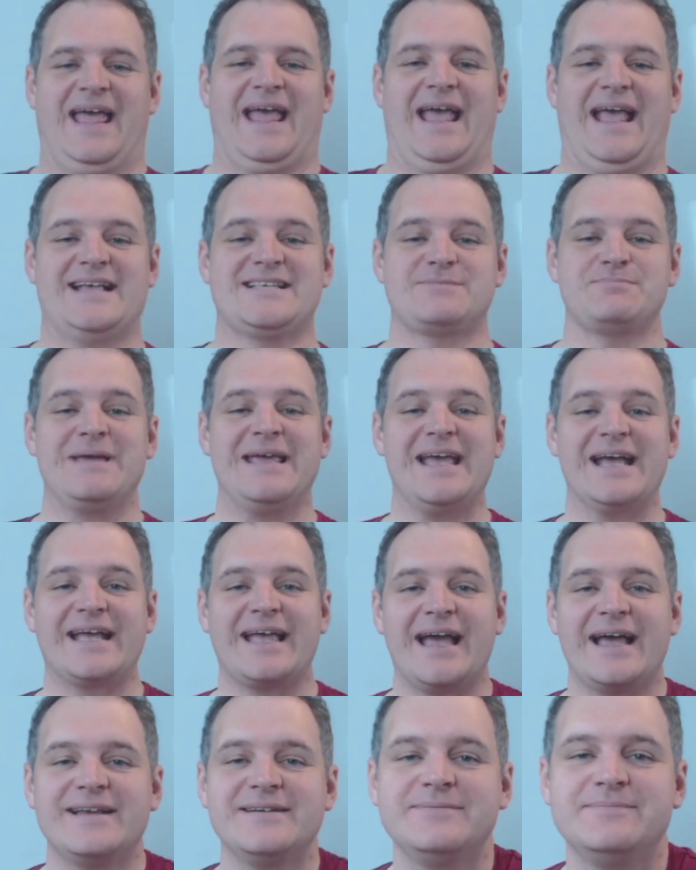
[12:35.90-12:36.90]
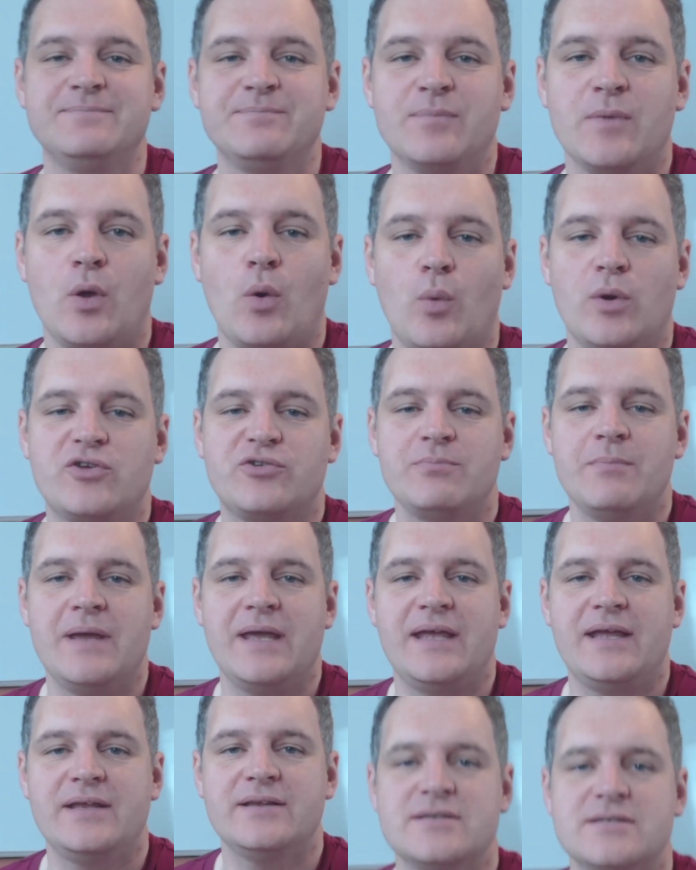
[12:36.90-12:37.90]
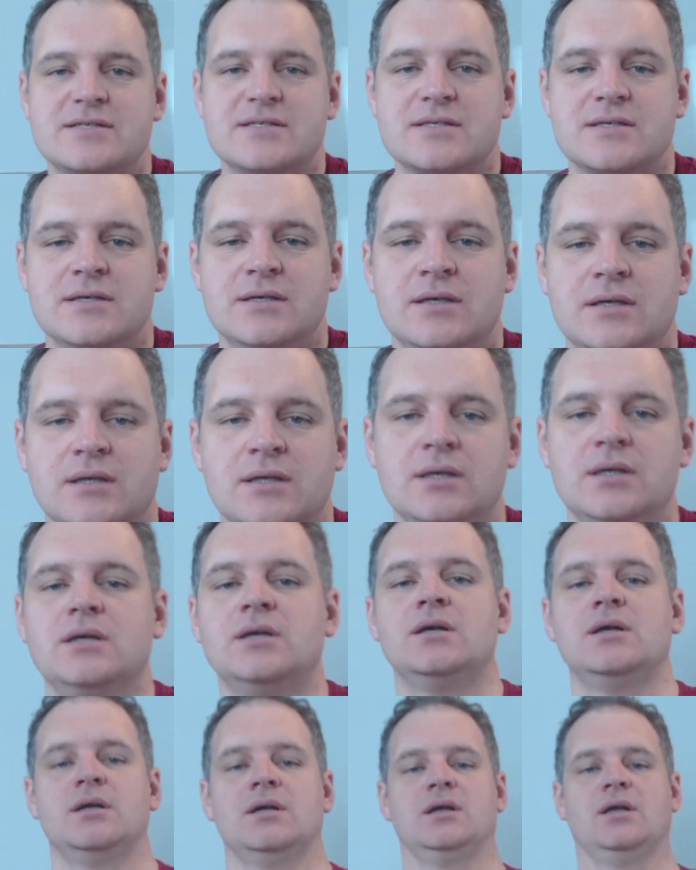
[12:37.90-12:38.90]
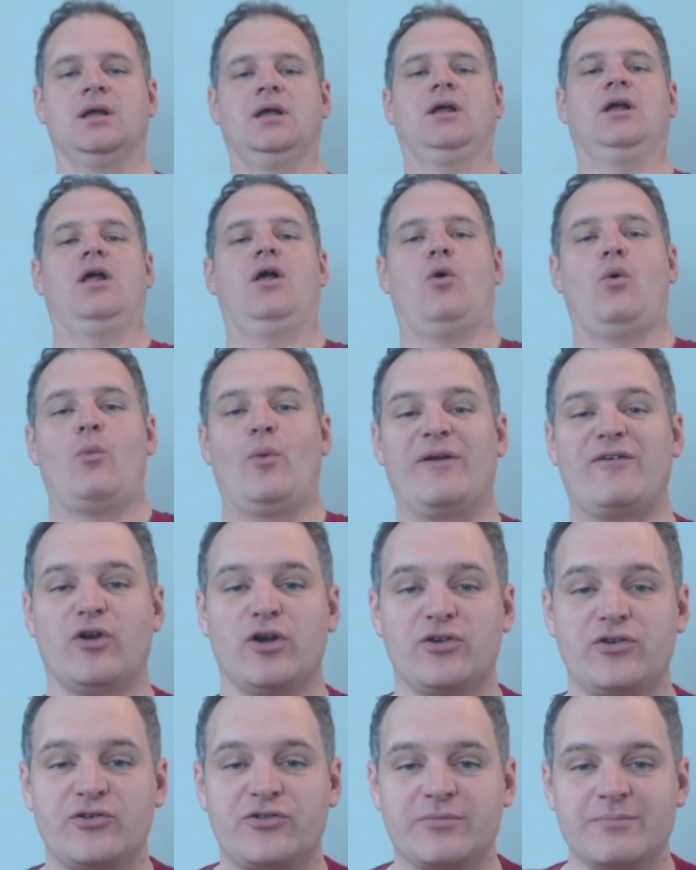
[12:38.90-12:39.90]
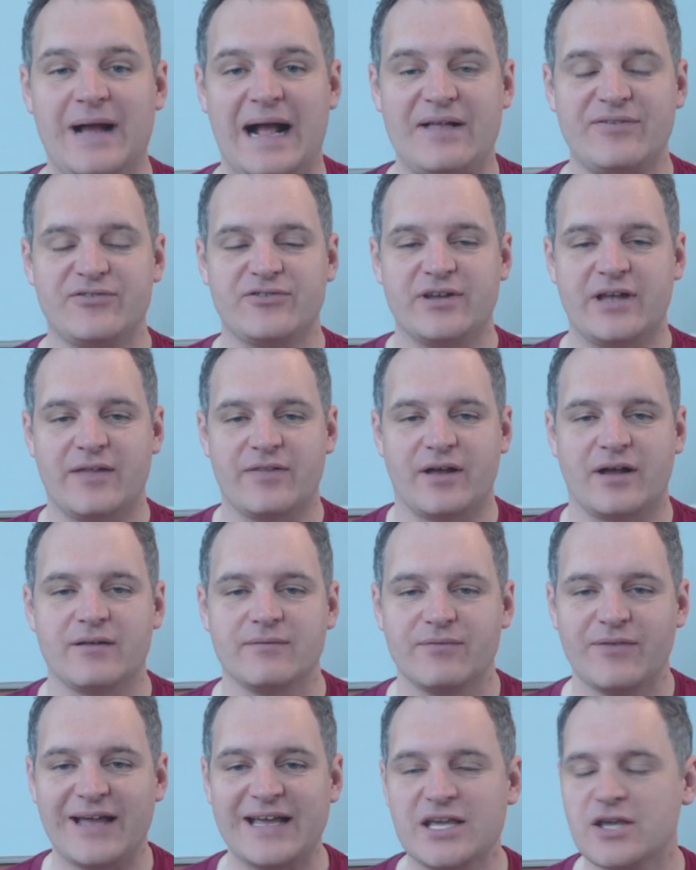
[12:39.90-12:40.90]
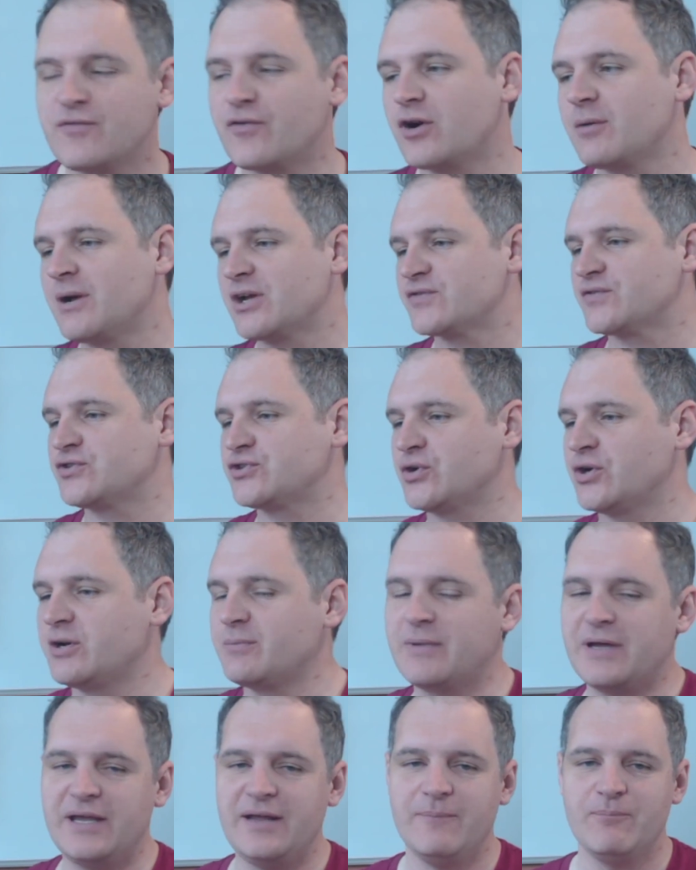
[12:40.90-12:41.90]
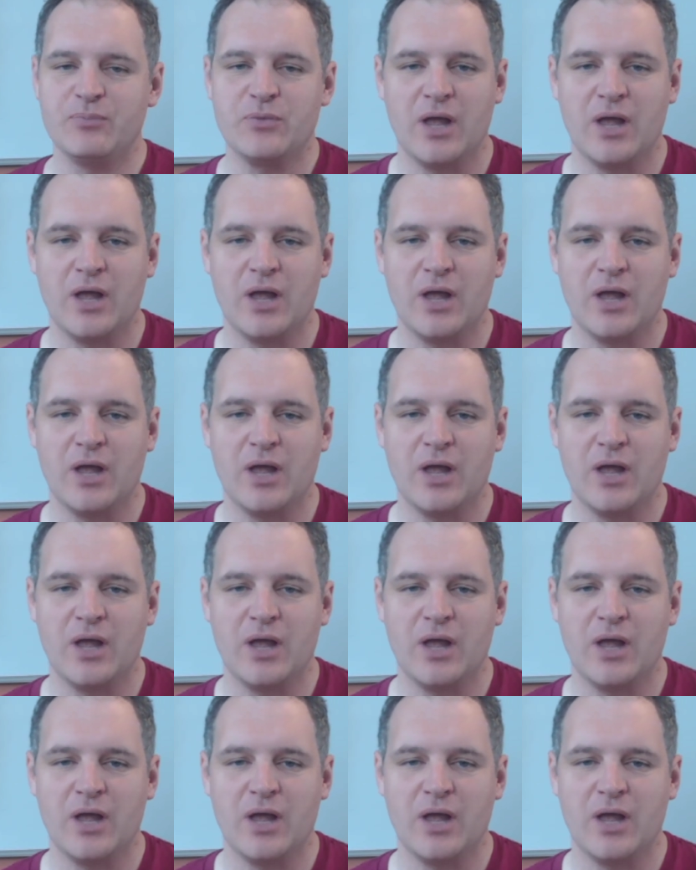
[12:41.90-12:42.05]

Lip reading: It's me again, which means we've got to do some maths together. Thank you very much for joining me.